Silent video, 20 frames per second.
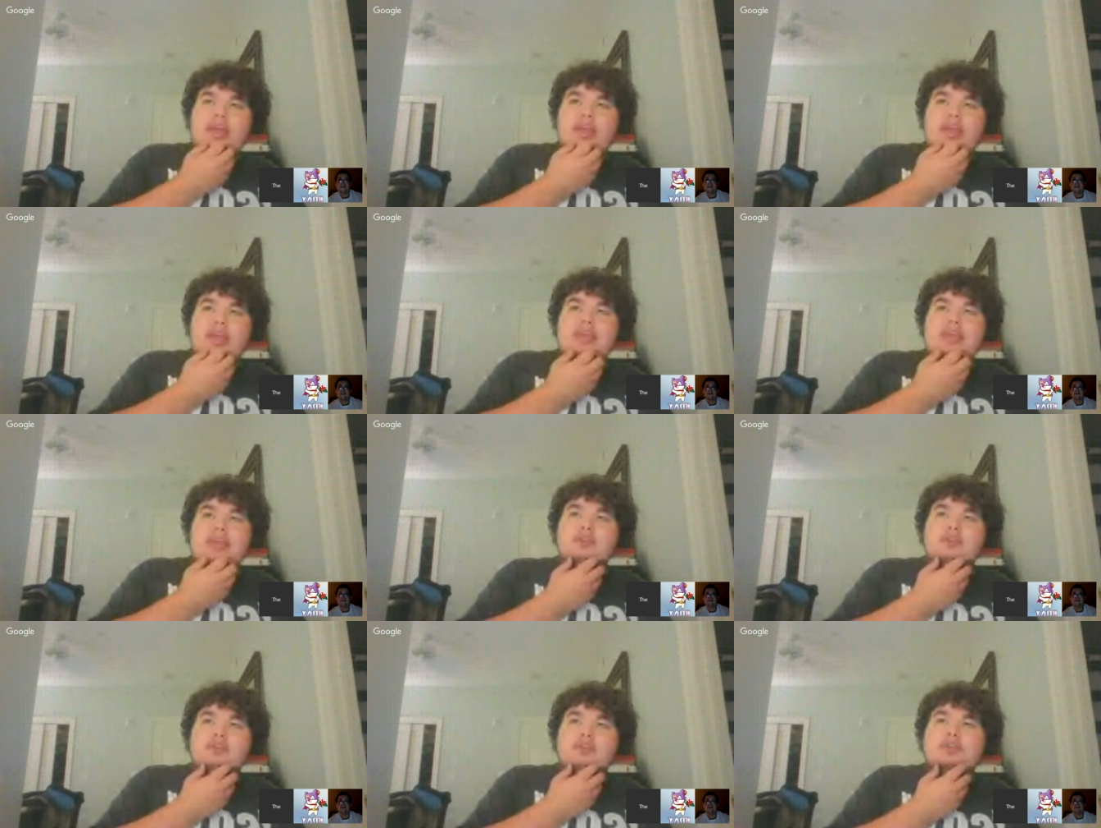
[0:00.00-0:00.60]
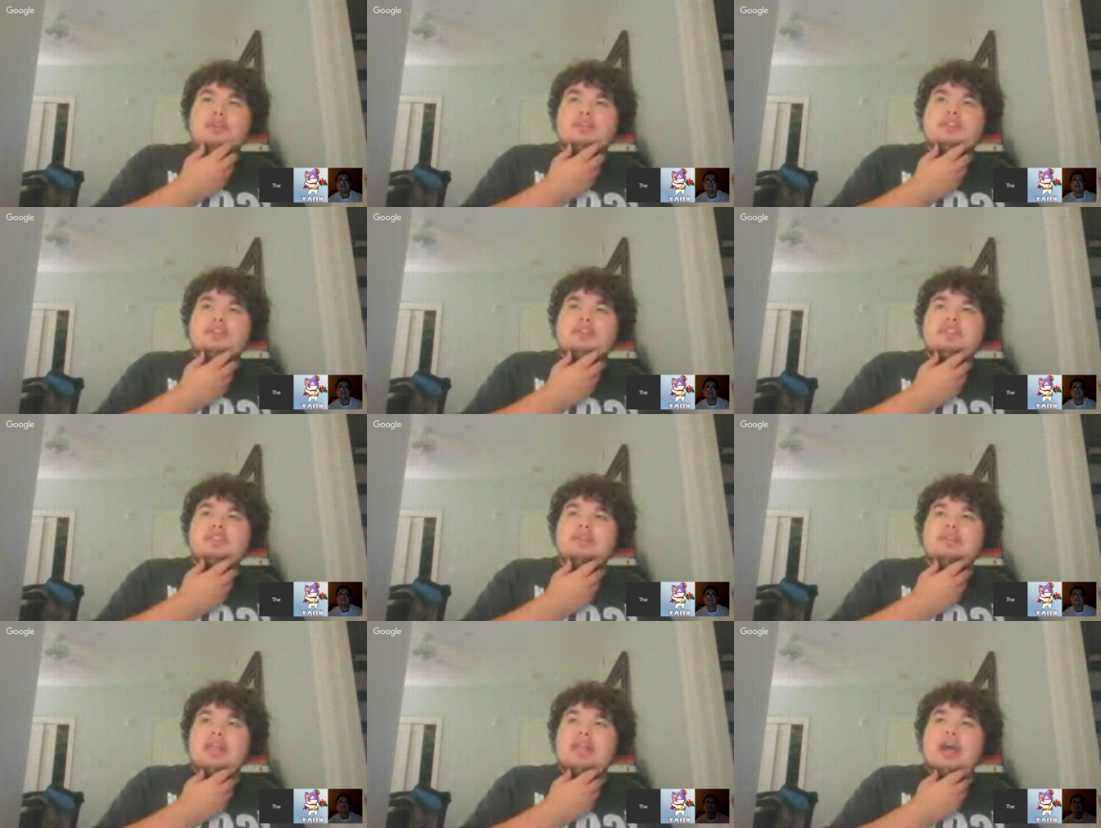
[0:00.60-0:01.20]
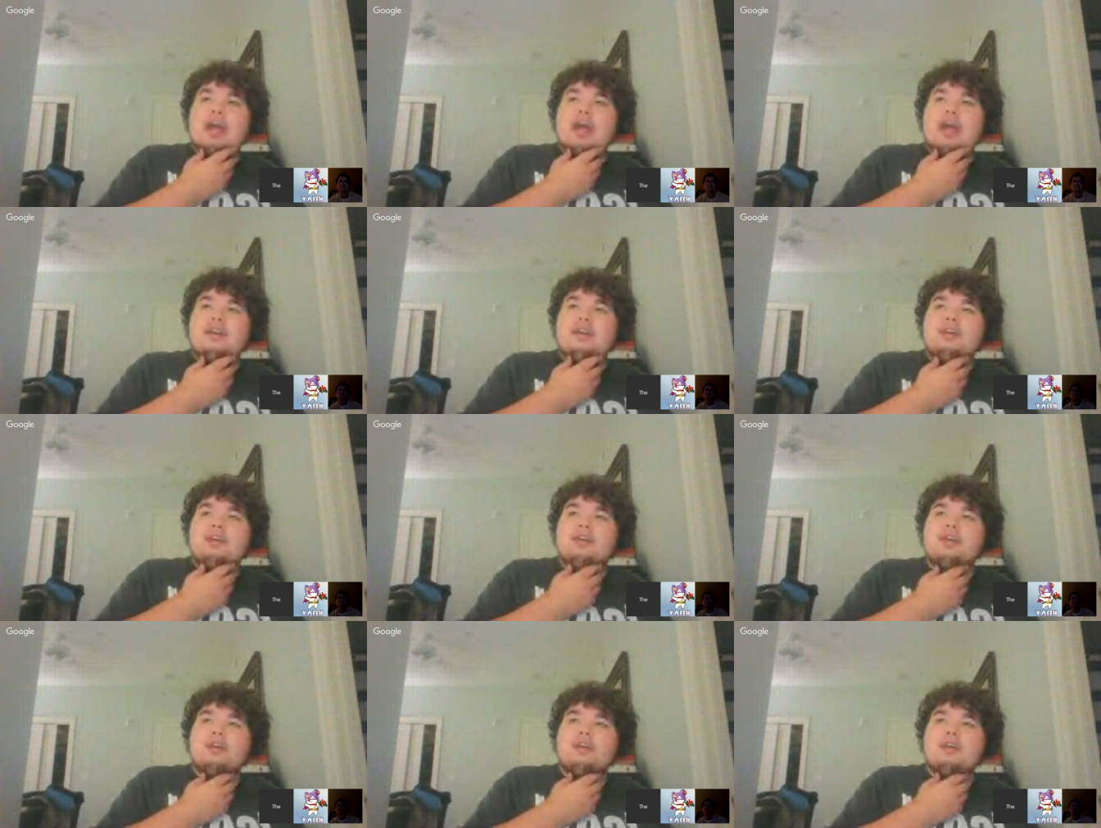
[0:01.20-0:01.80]
He looks
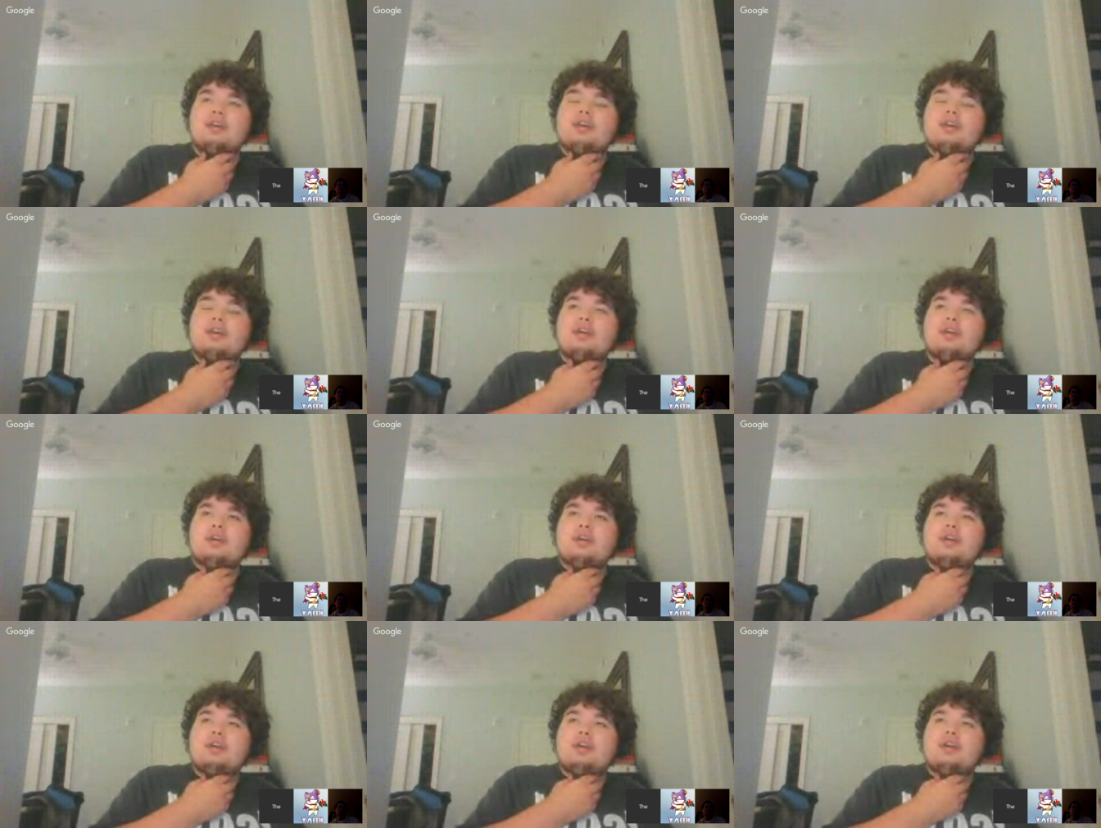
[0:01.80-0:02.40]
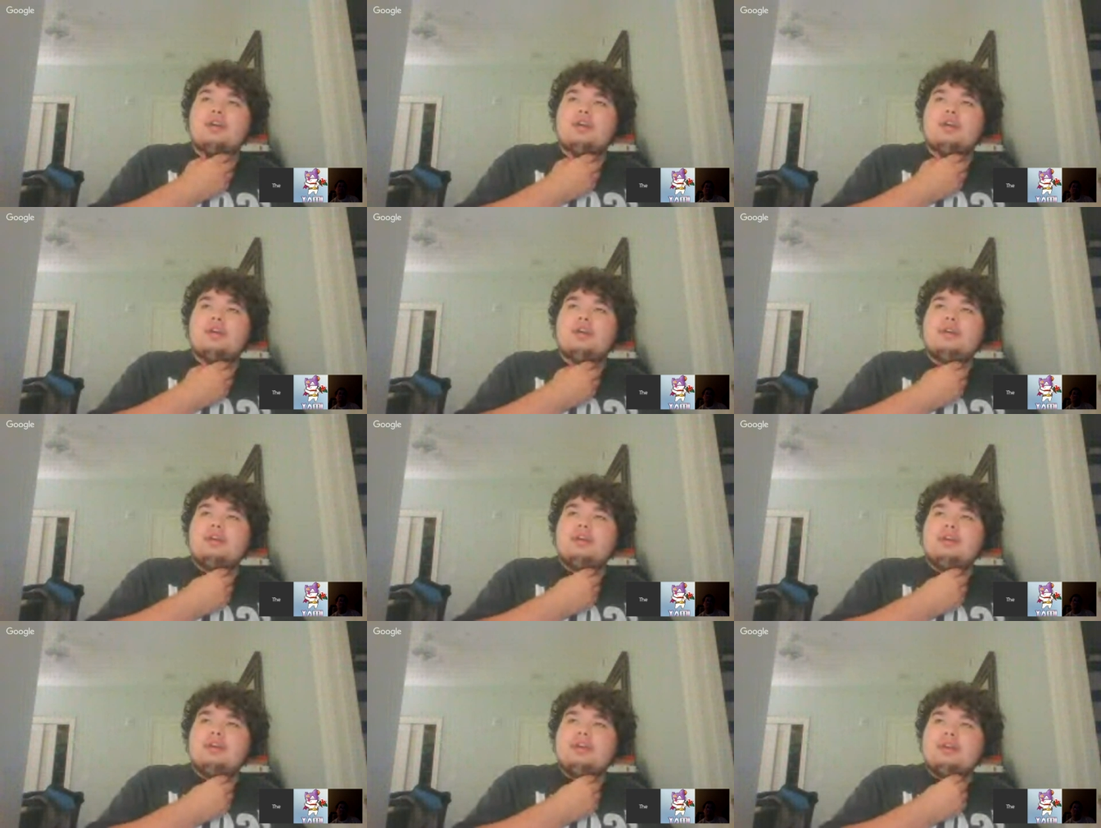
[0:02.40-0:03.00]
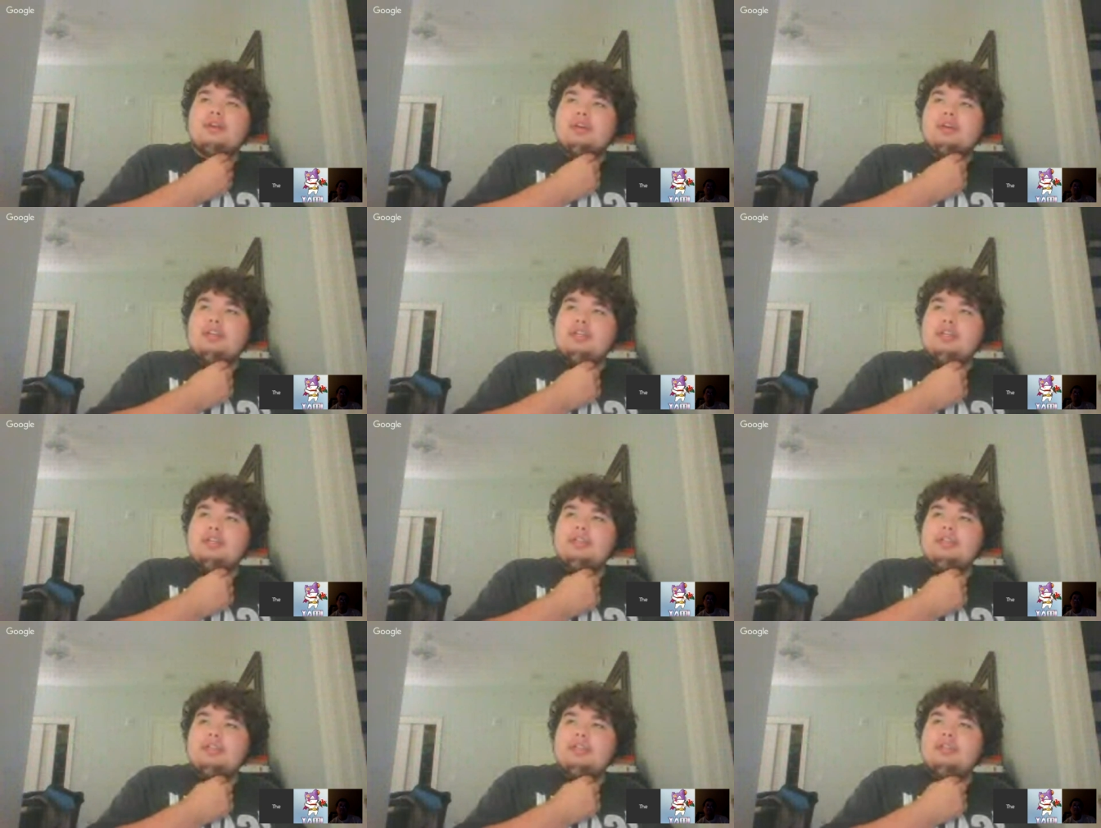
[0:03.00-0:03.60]
like
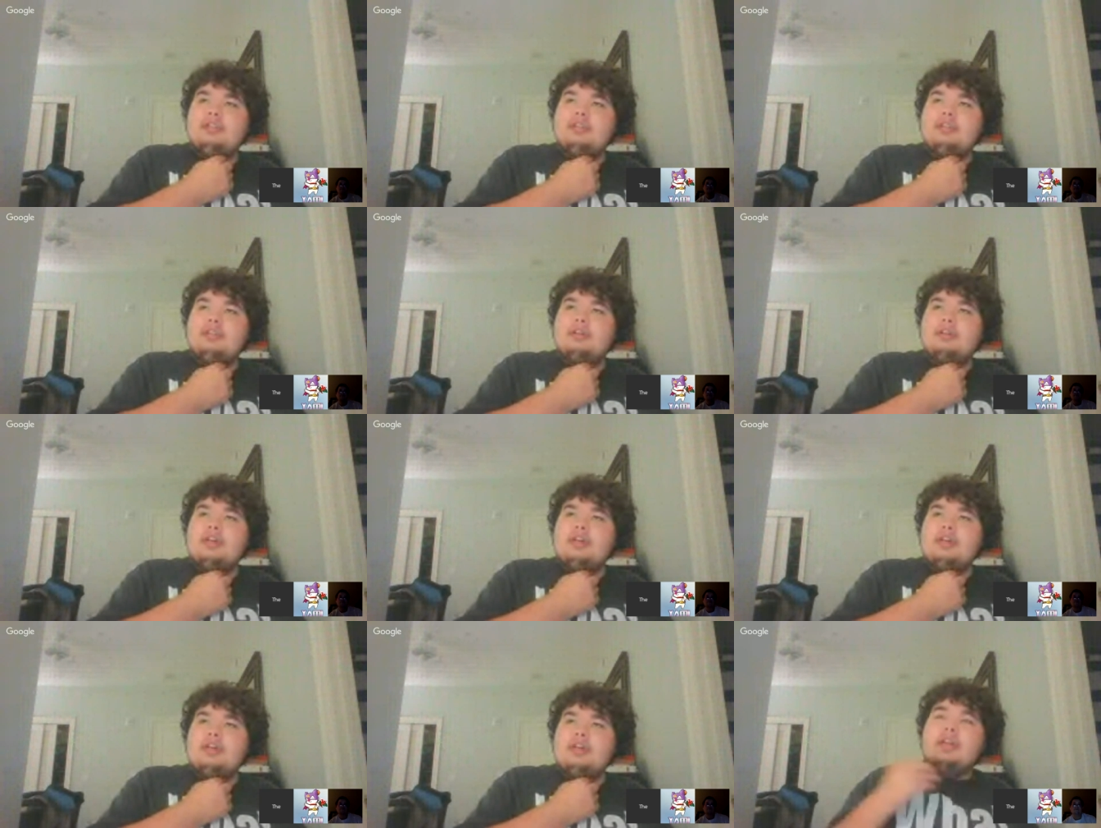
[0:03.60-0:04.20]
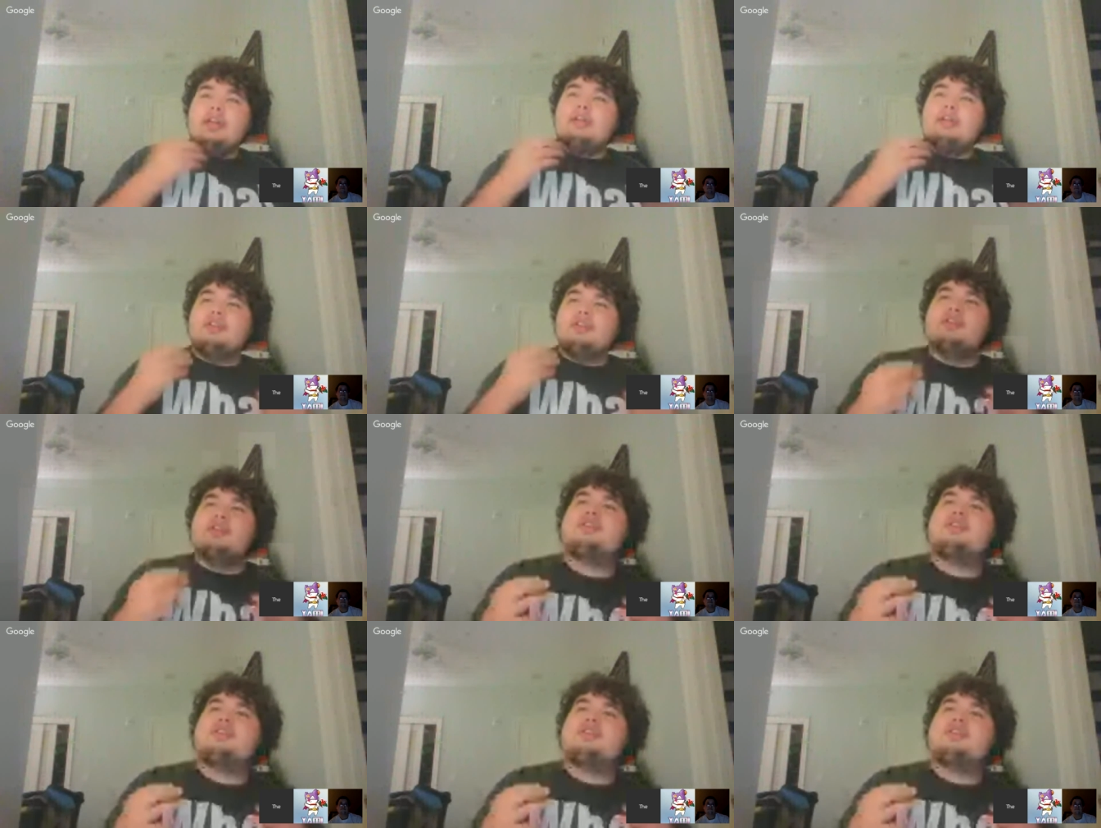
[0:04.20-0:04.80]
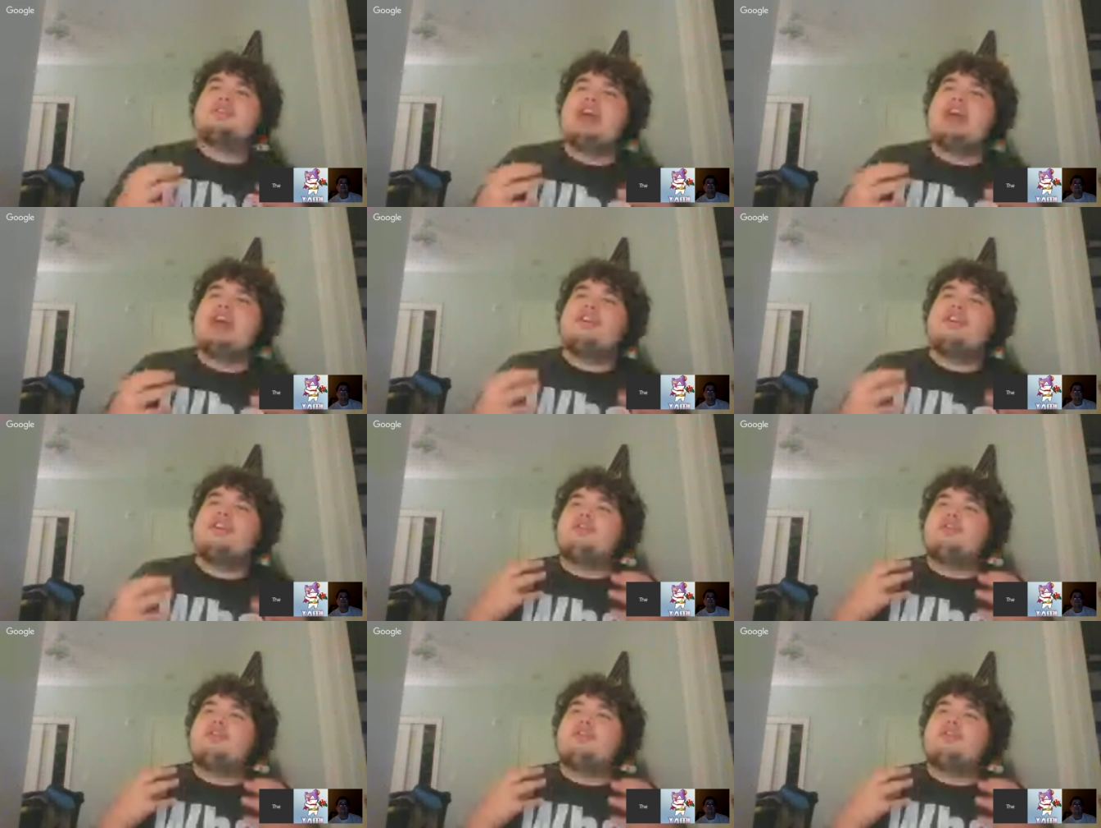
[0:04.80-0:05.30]
he looks like